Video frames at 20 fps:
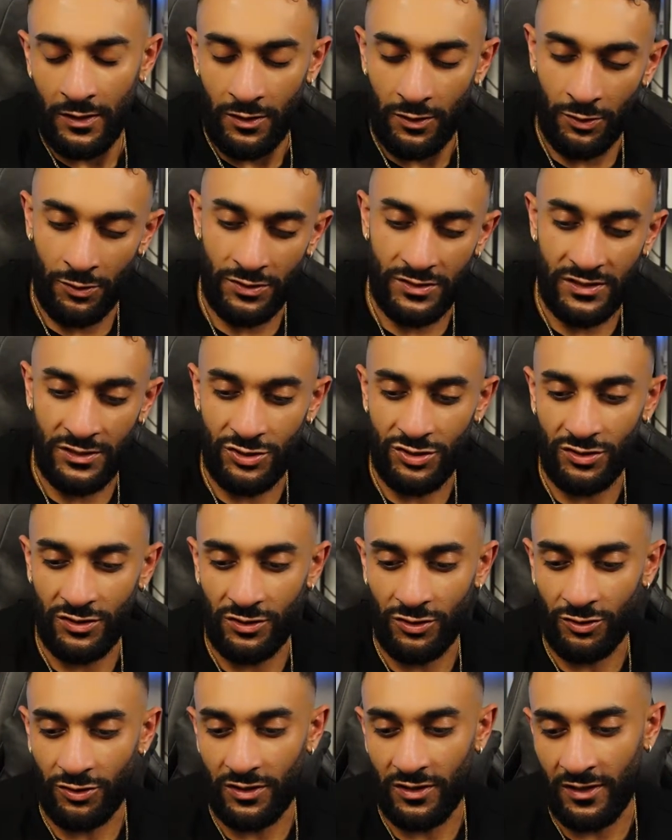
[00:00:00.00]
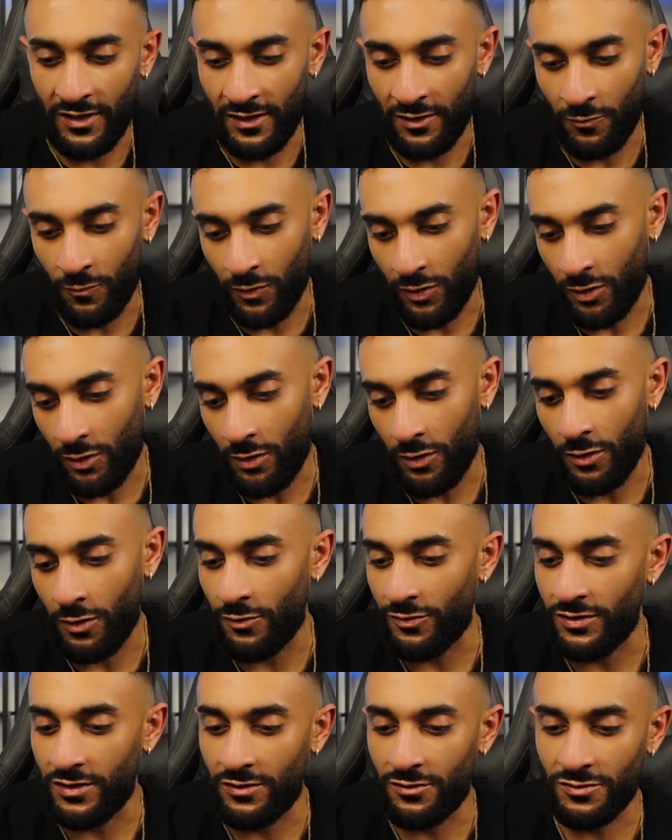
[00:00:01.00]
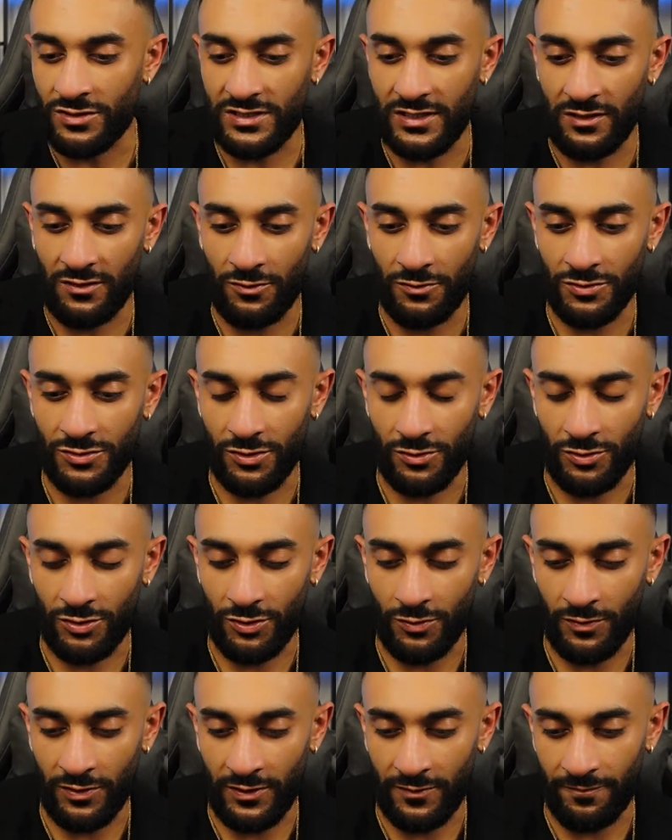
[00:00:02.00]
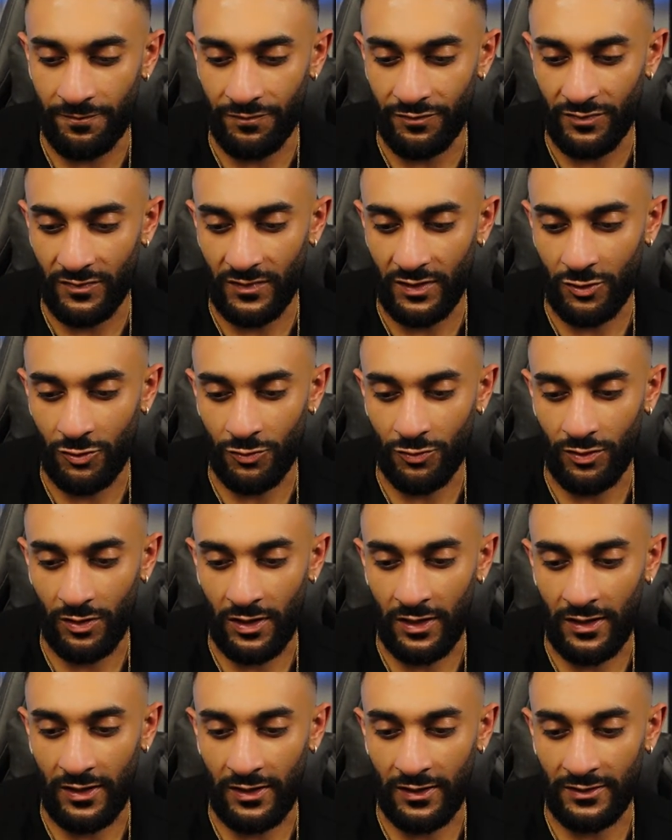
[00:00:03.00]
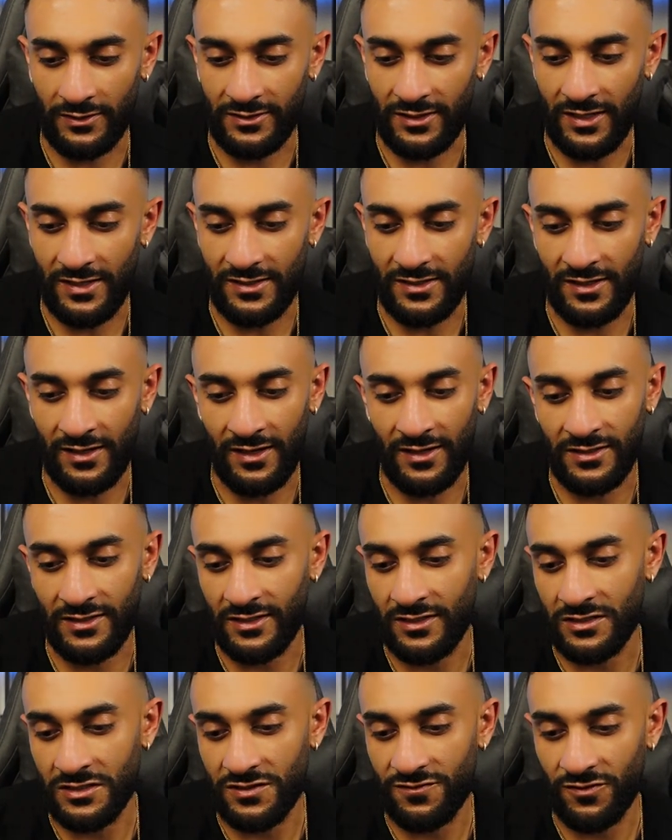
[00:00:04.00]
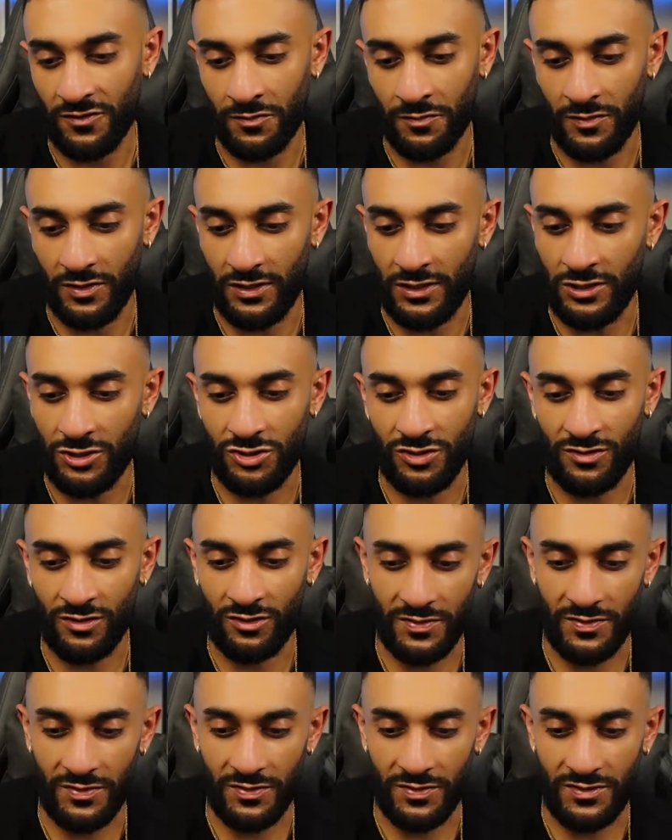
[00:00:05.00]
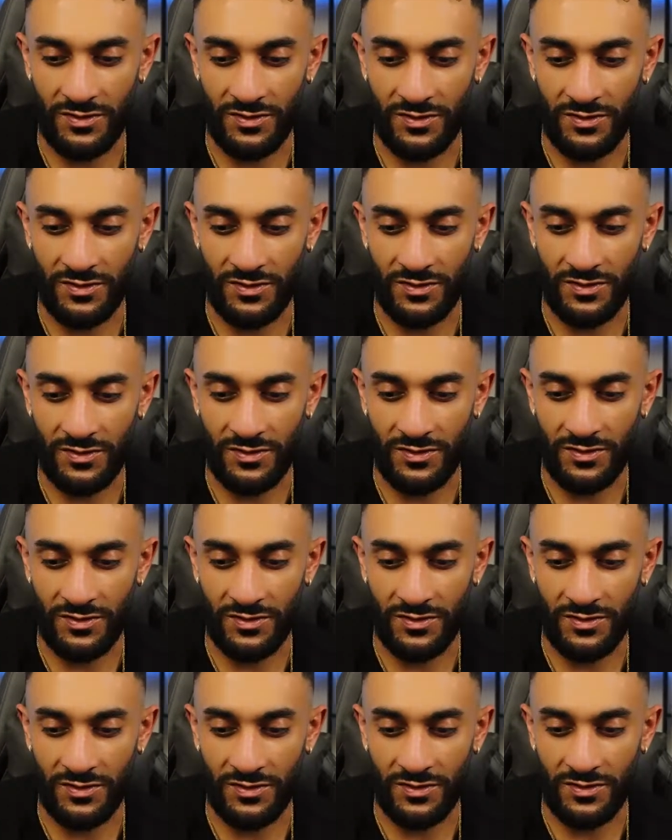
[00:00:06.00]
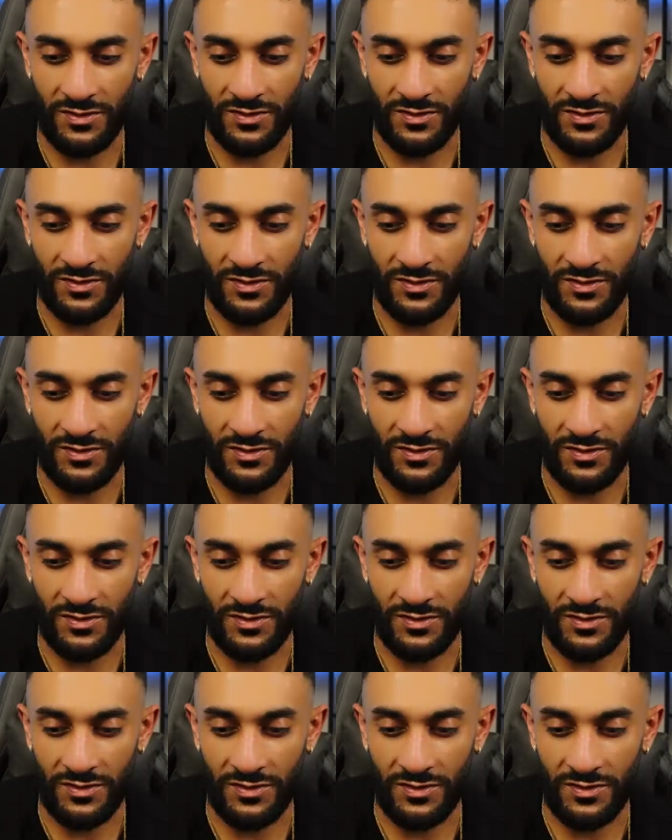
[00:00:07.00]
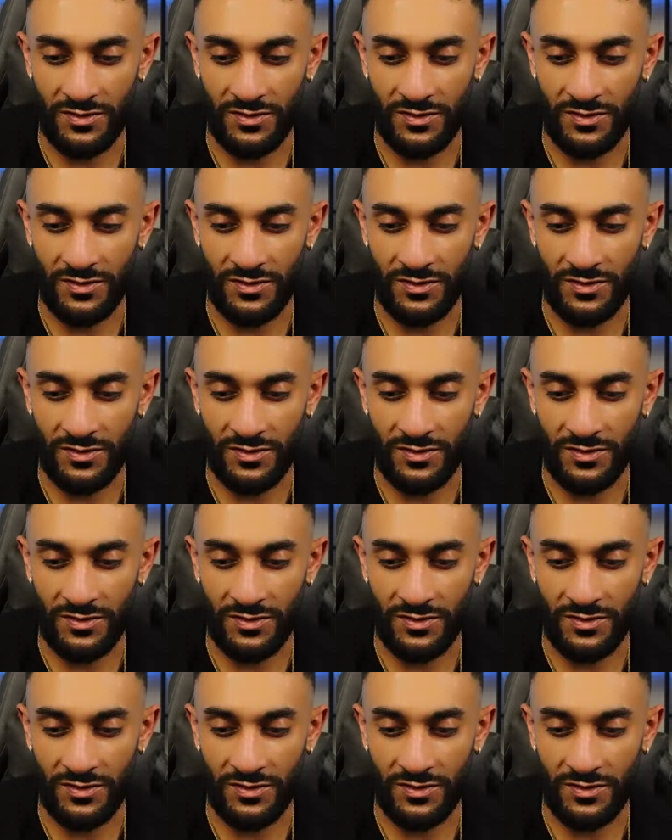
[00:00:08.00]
you're essentially looking at what all the other sellers are doing, taking ideas from each of them. How to sell on Amazon.